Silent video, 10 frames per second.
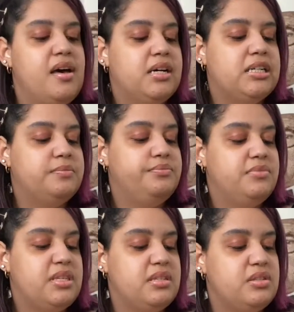Um,
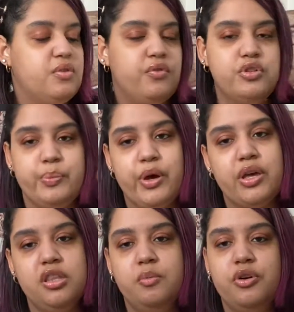this is the first book
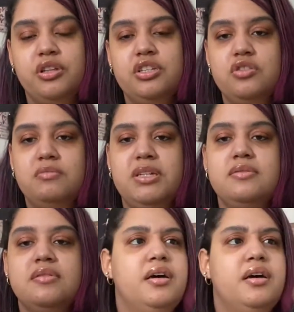in the Mortal Instruments.